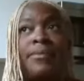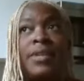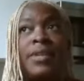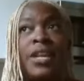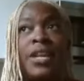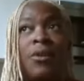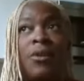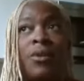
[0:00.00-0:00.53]

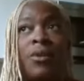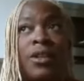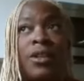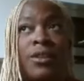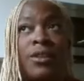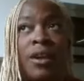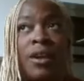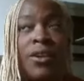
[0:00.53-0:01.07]
you know,
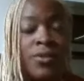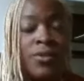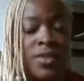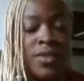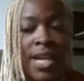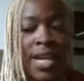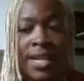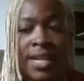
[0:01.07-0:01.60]

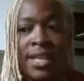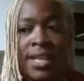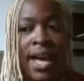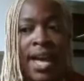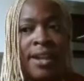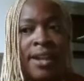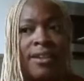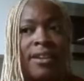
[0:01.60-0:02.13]
understanding
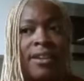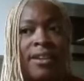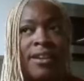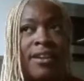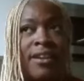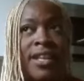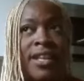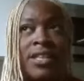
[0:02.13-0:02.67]
that
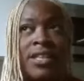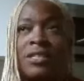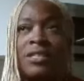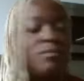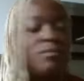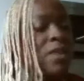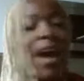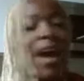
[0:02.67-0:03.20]

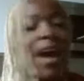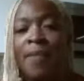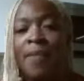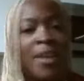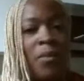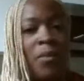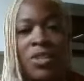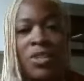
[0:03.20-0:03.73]
this time
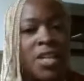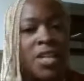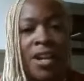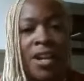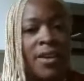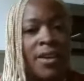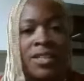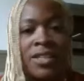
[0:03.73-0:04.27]
that we
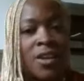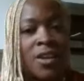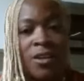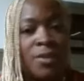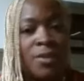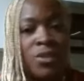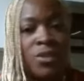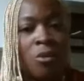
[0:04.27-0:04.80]
share is going to
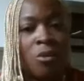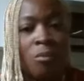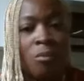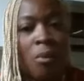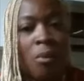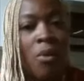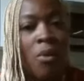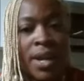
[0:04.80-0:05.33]
be so
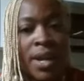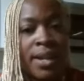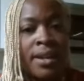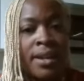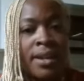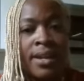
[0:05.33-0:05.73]
important.